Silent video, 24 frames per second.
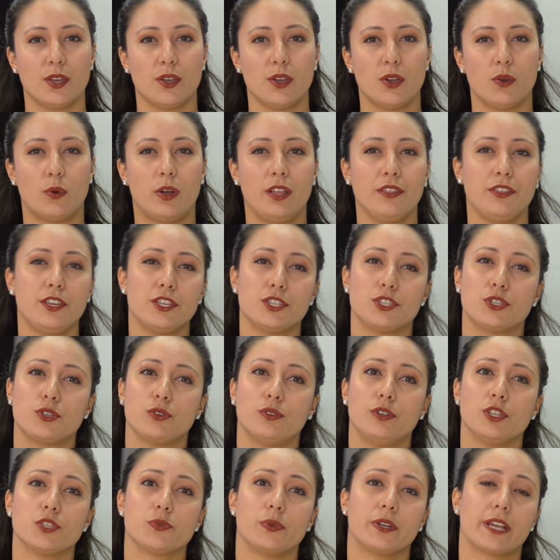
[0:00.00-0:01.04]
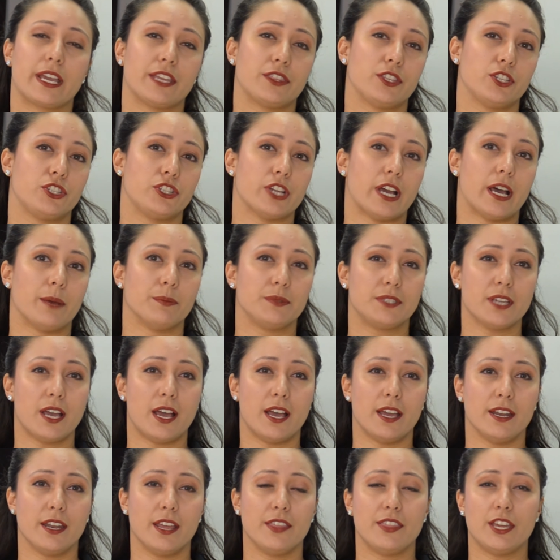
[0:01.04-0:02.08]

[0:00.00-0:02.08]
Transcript: While these tools will get the job done,